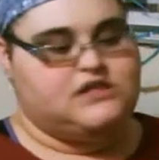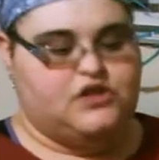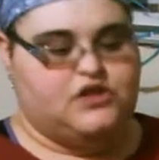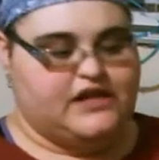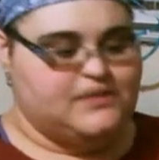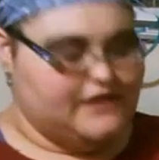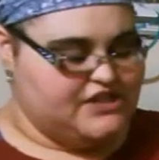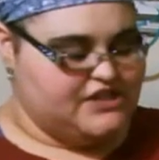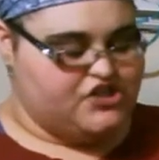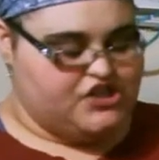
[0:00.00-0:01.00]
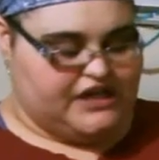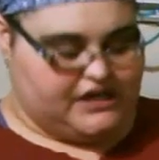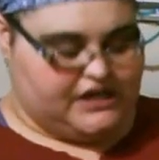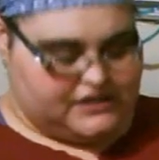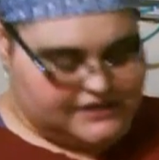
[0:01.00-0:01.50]
So the next one is
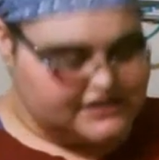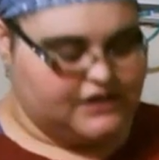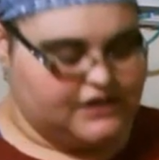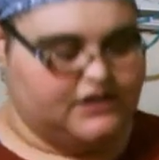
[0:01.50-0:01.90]
jeans.